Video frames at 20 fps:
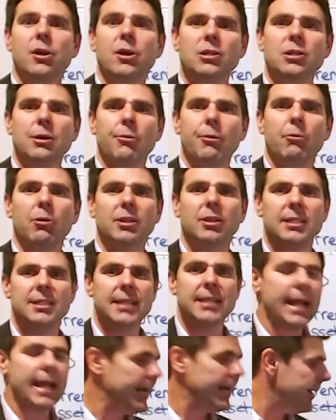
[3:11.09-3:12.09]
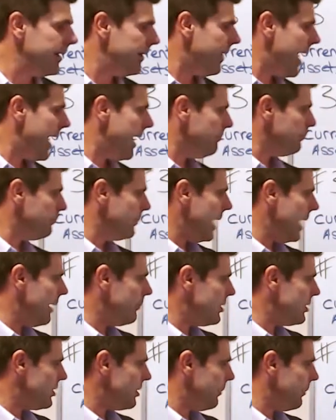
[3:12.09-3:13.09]
So we wanted to stay under that,
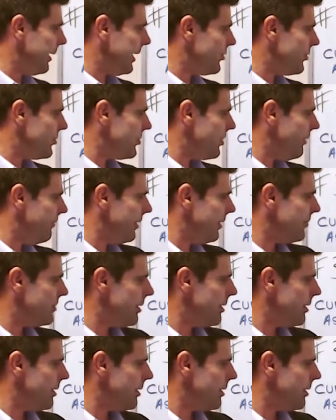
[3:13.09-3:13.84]
just to be conservative.